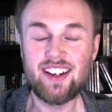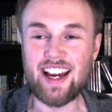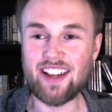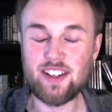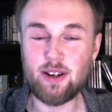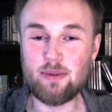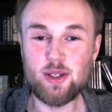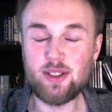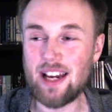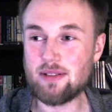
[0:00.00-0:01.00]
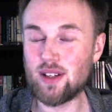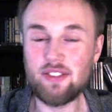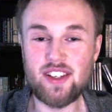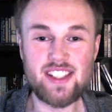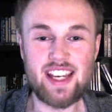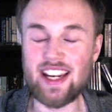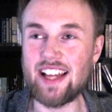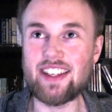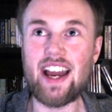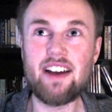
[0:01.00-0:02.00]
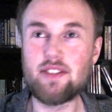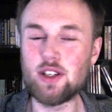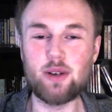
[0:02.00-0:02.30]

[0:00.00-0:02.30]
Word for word: Uh, Enneagram two types will often say that I have no